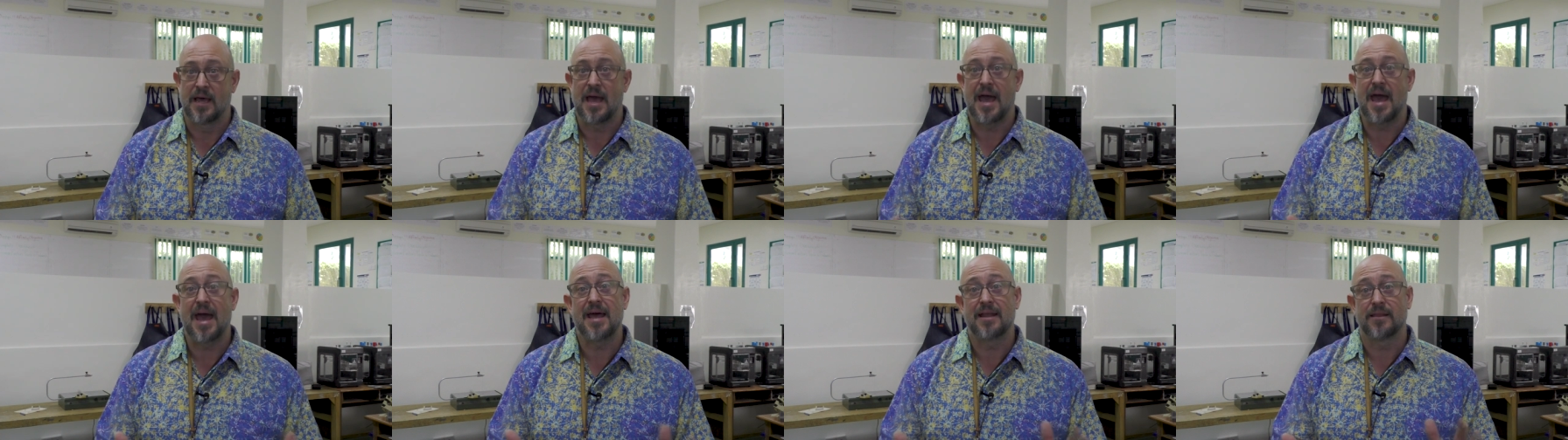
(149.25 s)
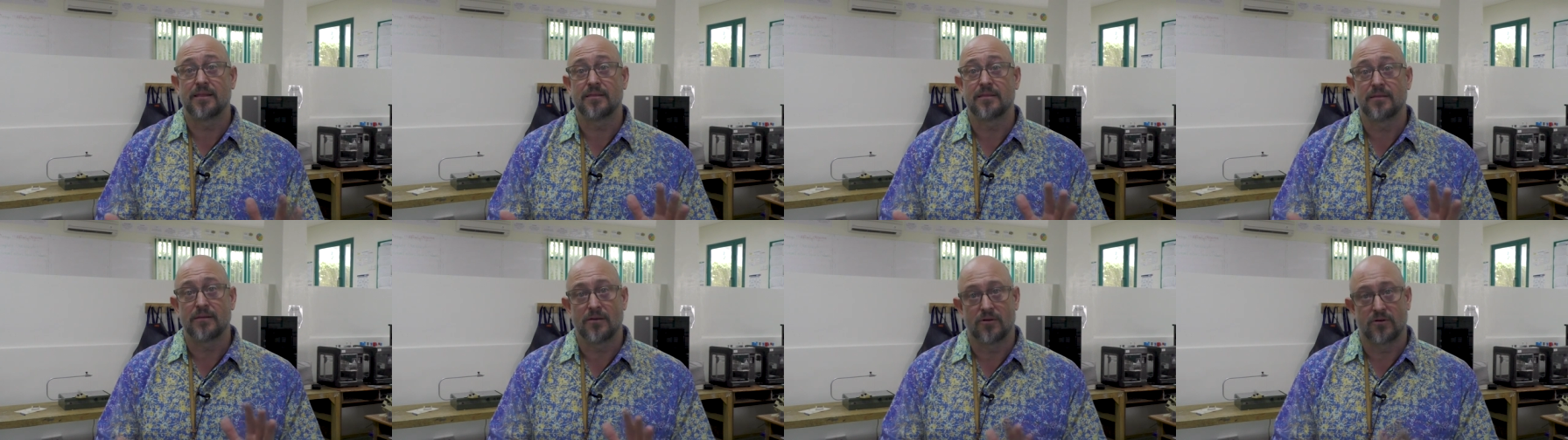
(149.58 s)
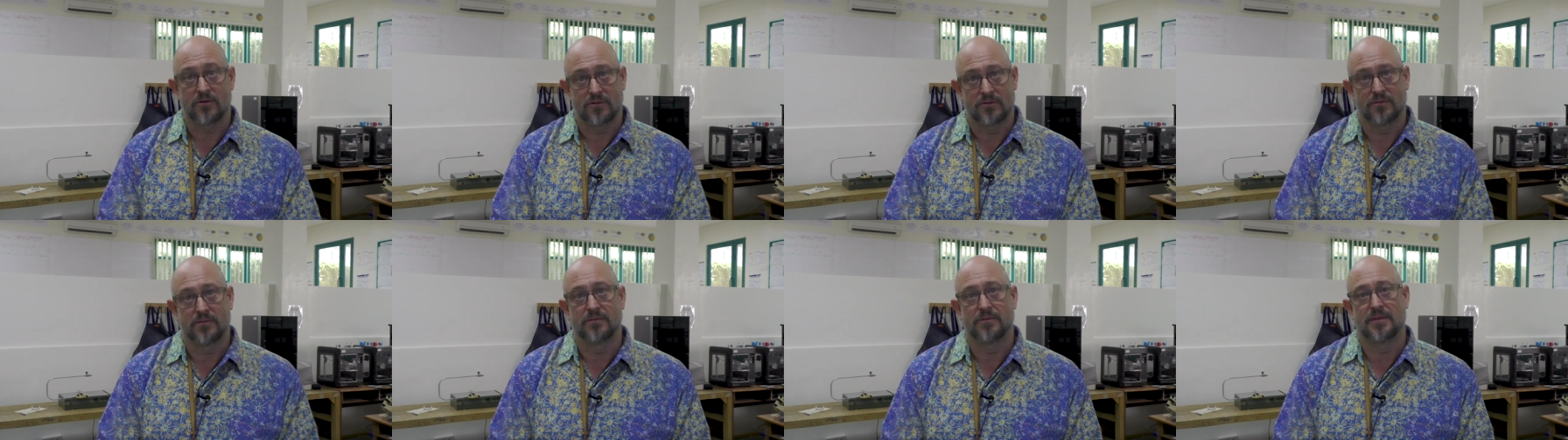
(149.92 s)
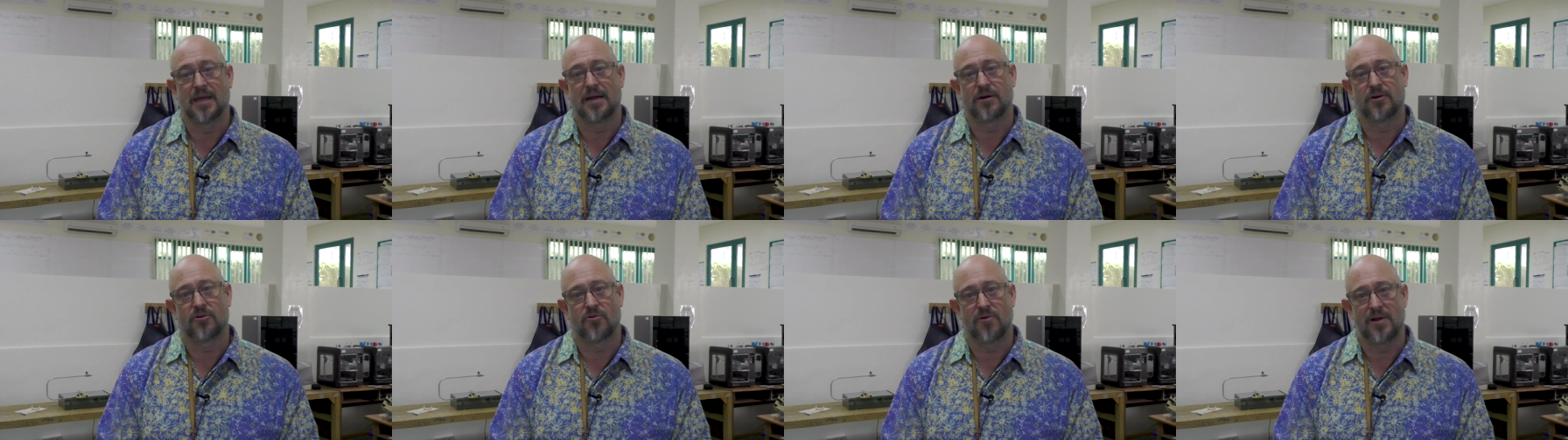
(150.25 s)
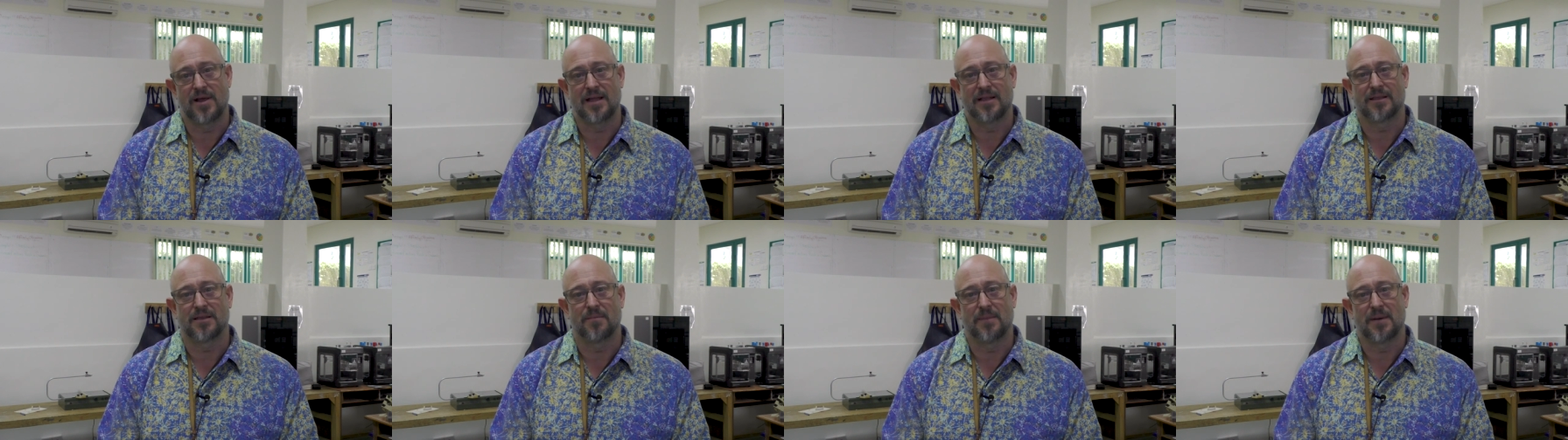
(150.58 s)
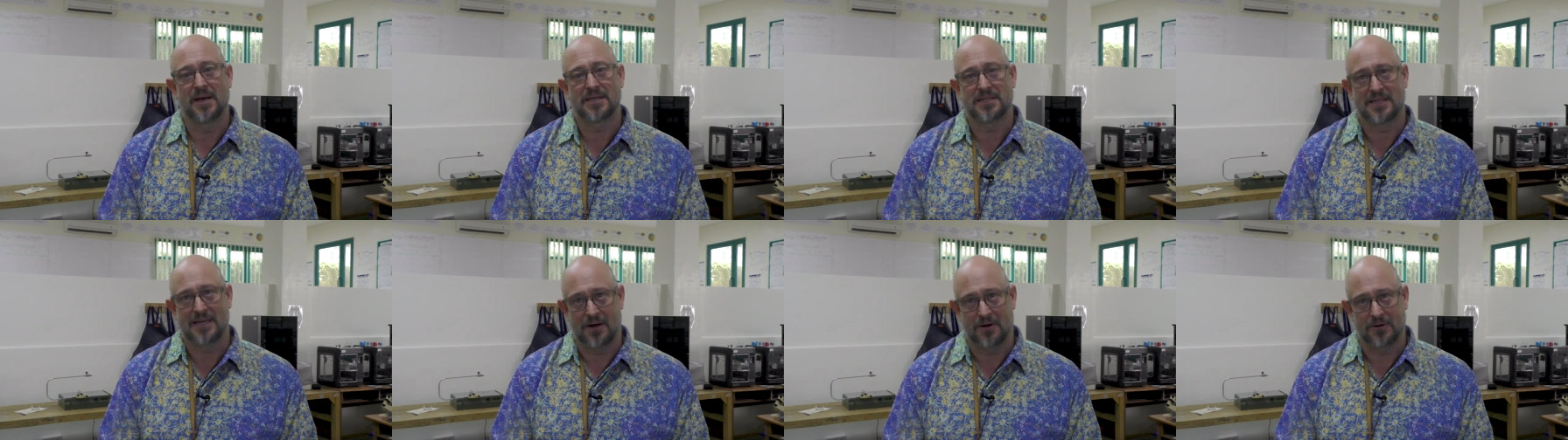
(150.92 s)
And then create the
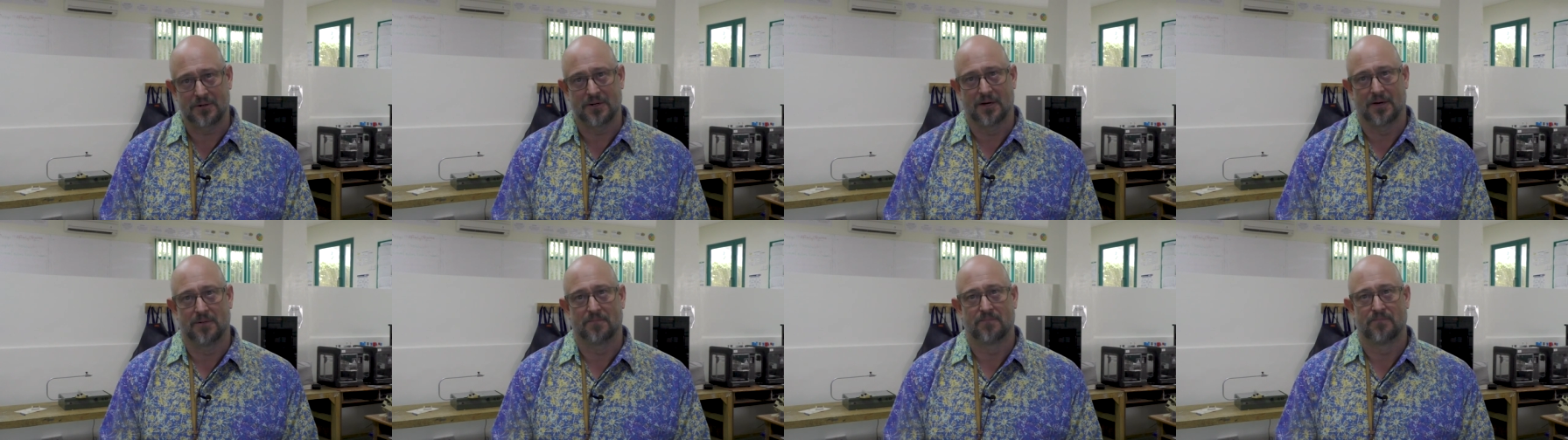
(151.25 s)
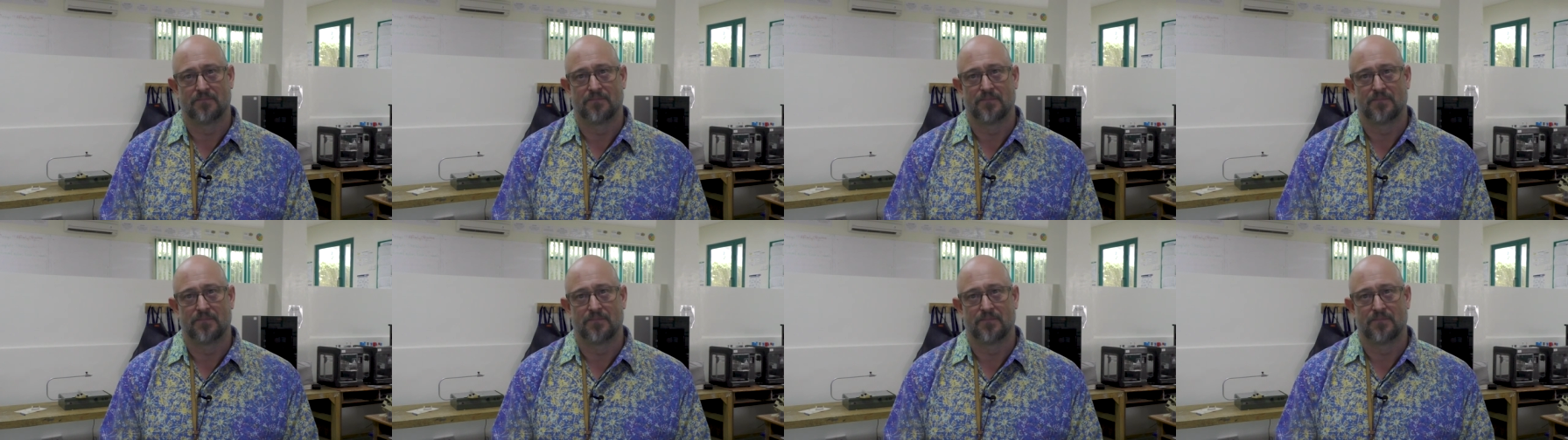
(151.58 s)
best outcome.